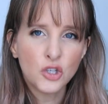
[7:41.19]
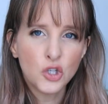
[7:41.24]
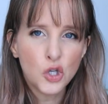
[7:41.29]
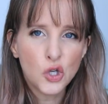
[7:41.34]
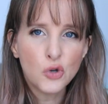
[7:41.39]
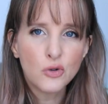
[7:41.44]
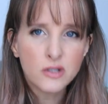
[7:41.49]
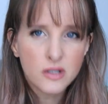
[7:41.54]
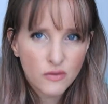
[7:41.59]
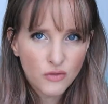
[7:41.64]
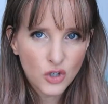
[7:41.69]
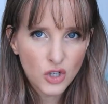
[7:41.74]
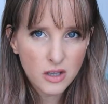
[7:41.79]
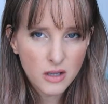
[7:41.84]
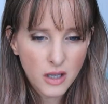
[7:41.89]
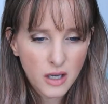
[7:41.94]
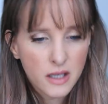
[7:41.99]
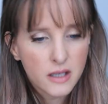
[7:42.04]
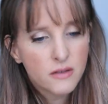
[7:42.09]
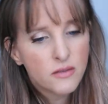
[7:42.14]

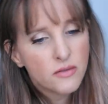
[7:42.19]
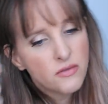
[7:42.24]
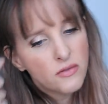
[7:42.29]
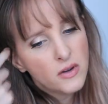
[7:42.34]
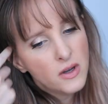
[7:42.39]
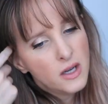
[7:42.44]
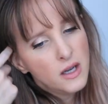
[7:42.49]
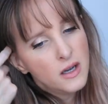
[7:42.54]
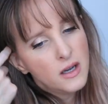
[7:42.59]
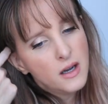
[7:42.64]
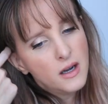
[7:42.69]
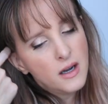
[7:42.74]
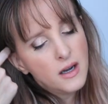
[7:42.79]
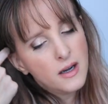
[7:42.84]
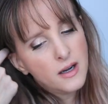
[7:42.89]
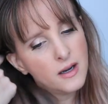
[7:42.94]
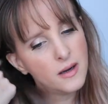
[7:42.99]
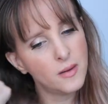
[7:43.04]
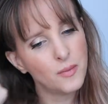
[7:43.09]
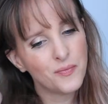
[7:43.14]
useful life.
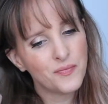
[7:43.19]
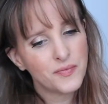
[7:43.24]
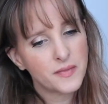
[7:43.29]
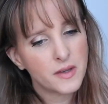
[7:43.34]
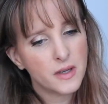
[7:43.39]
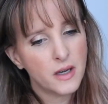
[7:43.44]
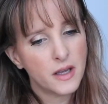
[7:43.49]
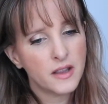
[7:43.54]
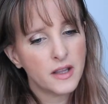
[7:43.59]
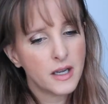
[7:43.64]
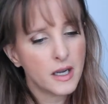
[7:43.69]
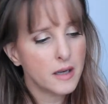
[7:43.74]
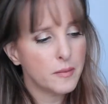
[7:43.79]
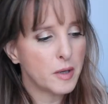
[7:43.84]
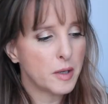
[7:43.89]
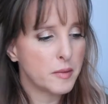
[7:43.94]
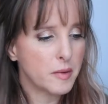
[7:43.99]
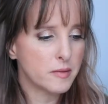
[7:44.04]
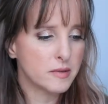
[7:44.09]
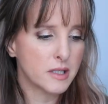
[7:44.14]
I think I
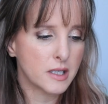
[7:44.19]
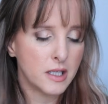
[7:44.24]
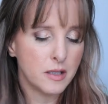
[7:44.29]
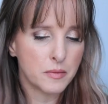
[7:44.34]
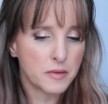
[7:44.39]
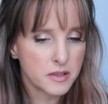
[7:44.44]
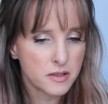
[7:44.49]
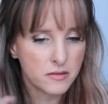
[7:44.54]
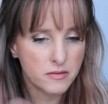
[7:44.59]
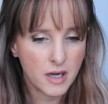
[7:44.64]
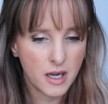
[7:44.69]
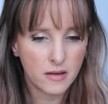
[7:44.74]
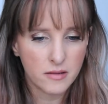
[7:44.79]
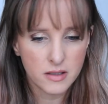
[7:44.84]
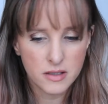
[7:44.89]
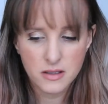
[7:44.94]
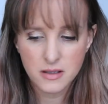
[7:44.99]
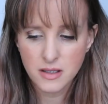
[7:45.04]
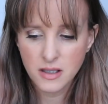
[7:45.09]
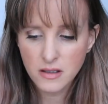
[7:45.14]
might be able to keep this around
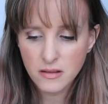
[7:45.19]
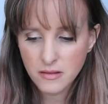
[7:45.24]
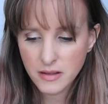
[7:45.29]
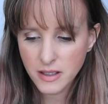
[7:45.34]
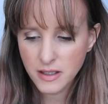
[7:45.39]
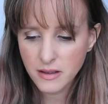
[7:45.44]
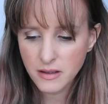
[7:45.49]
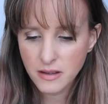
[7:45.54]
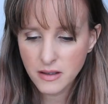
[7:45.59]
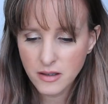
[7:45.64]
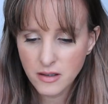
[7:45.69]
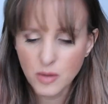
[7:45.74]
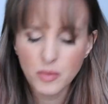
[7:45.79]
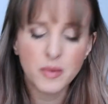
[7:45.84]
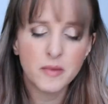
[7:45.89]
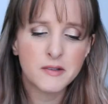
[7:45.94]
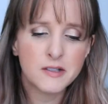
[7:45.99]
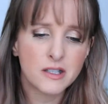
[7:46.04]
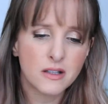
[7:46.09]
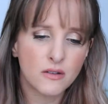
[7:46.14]
until the end of the year, or
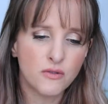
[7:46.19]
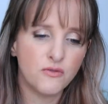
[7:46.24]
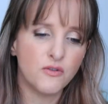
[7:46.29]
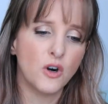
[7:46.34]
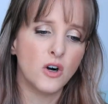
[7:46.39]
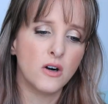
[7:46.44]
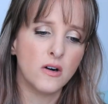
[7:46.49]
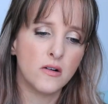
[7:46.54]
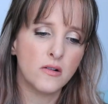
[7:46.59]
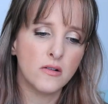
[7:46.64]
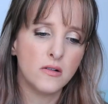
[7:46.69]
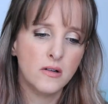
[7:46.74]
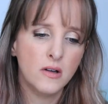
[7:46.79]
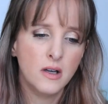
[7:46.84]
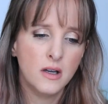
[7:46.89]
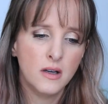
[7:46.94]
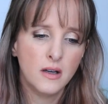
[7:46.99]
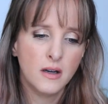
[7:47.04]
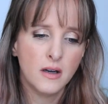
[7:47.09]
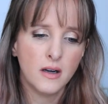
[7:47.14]
maybe till the fall.
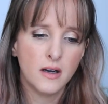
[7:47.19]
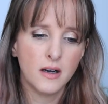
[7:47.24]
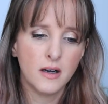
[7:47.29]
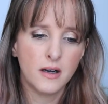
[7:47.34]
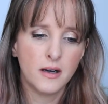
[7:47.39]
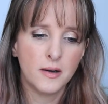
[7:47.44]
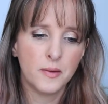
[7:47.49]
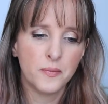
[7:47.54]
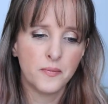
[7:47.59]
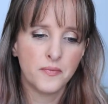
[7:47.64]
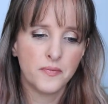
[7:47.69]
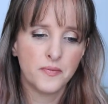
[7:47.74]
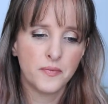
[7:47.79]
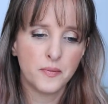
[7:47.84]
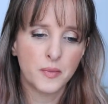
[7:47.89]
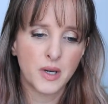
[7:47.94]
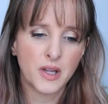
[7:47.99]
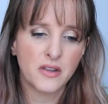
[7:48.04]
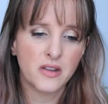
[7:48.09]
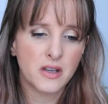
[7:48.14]
But
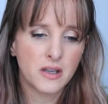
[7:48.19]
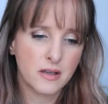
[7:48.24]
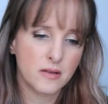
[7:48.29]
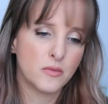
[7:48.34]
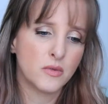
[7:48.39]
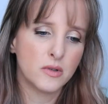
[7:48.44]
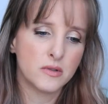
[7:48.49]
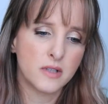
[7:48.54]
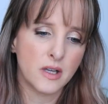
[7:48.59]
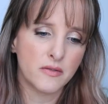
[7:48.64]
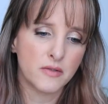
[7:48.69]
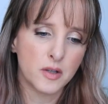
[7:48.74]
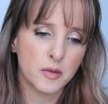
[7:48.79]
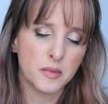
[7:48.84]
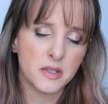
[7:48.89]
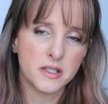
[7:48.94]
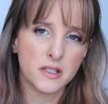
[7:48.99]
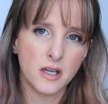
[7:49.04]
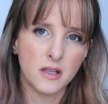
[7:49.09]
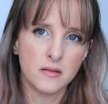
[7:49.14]
I think it will definitely
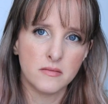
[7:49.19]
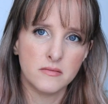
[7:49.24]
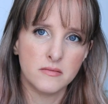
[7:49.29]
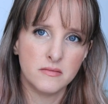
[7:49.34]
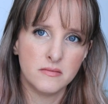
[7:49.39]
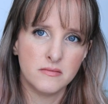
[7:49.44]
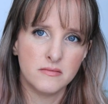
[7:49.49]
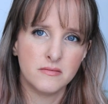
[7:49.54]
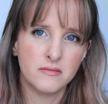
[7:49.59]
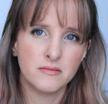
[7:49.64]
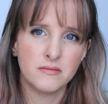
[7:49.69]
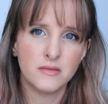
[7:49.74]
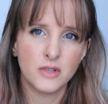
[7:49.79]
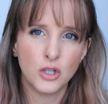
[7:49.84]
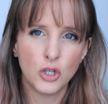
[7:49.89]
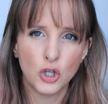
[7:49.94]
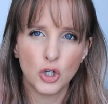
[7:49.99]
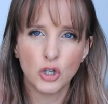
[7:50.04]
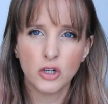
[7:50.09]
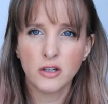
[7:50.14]
be done
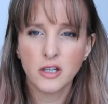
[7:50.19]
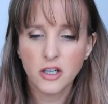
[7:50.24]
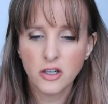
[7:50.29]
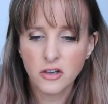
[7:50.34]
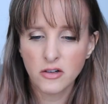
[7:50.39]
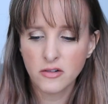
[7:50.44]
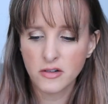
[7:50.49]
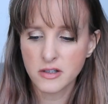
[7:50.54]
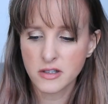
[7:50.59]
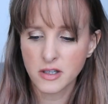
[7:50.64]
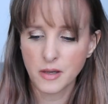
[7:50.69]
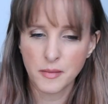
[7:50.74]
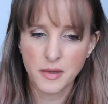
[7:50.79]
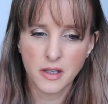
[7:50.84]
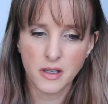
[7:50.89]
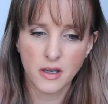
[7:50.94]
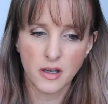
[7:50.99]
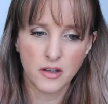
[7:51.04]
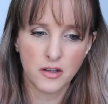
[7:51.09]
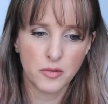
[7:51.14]
earlier than some of
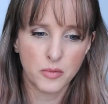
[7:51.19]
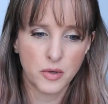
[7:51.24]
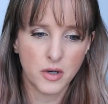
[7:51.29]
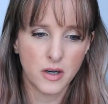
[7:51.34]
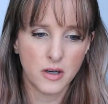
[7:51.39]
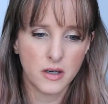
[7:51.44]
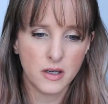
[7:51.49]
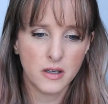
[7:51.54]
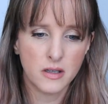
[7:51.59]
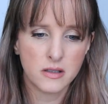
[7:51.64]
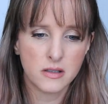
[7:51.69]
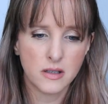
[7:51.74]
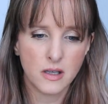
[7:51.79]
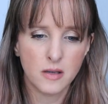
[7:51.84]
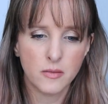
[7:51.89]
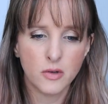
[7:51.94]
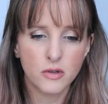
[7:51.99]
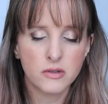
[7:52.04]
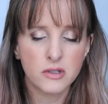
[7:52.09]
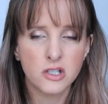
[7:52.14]
the other products,
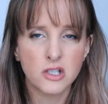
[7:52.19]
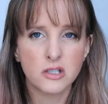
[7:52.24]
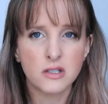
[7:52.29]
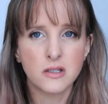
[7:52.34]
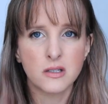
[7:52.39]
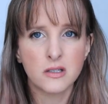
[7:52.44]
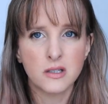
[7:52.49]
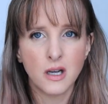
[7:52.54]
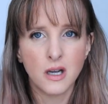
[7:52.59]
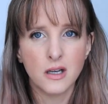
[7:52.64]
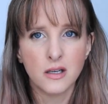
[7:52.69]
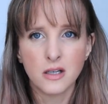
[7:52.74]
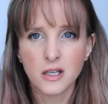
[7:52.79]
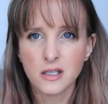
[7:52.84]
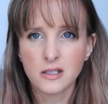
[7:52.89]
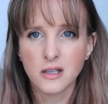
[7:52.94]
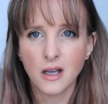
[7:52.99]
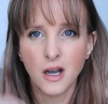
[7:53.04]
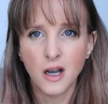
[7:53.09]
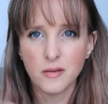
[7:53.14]
and mostly just done
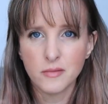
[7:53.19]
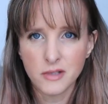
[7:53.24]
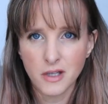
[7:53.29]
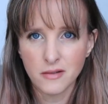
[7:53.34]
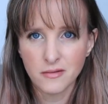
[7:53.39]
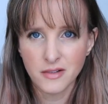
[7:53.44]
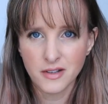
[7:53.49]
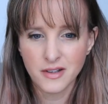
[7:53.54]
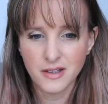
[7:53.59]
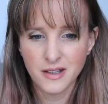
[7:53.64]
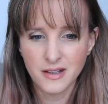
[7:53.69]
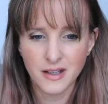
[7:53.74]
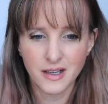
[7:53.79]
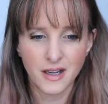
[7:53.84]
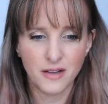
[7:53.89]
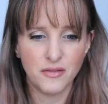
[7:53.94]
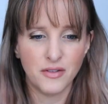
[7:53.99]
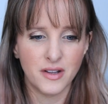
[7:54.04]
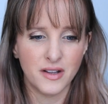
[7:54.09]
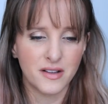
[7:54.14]
because I'm done with it. Like,
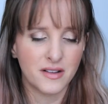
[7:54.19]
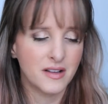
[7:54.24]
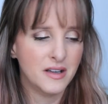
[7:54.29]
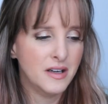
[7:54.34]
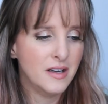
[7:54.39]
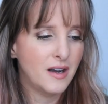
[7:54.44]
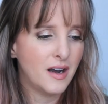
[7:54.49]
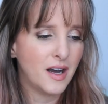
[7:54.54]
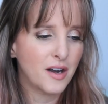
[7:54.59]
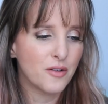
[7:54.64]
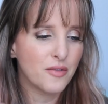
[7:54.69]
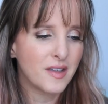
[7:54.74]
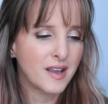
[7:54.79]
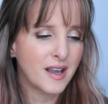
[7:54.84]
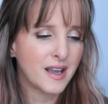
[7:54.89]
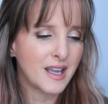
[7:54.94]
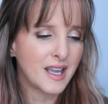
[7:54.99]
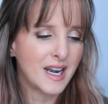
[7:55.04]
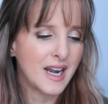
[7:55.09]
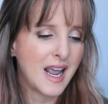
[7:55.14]
I feel like I don't think
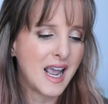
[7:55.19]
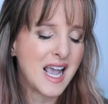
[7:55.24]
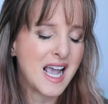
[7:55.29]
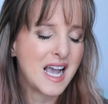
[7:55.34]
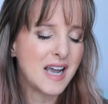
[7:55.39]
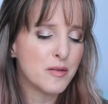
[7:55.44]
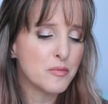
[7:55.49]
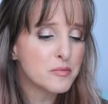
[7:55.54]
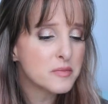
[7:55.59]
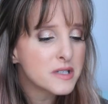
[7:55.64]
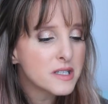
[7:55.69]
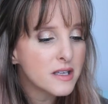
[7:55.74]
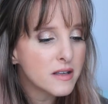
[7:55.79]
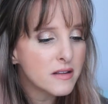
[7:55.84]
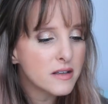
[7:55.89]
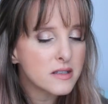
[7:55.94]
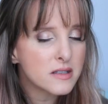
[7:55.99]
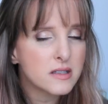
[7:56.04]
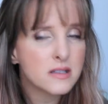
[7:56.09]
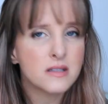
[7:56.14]
I can empty
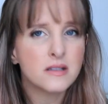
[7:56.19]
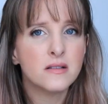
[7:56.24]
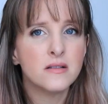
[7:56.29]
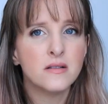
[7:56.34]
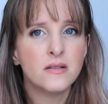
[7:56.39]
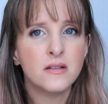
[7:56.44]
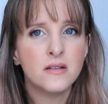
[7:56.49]
this,